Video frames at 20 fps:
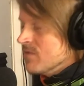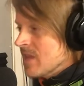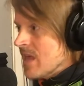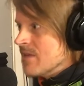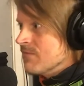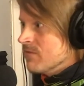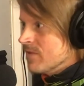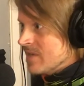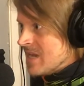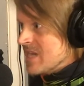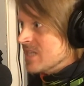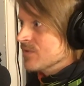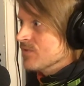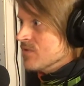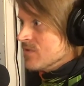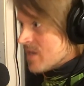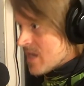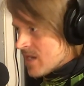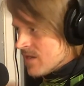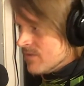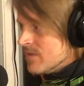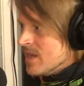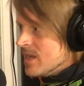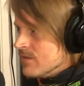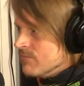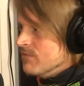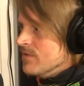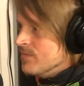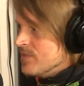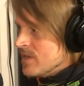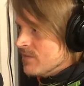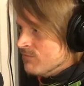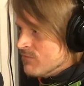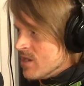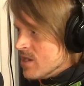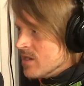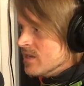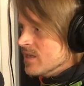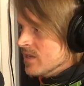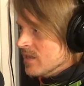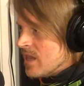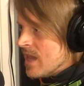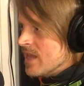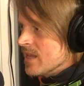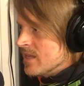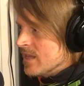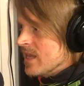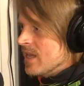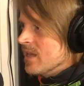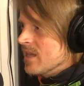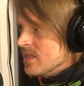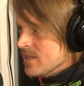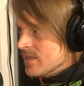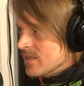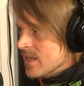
Like real Nashville kind of like riffy, rocky, like kinky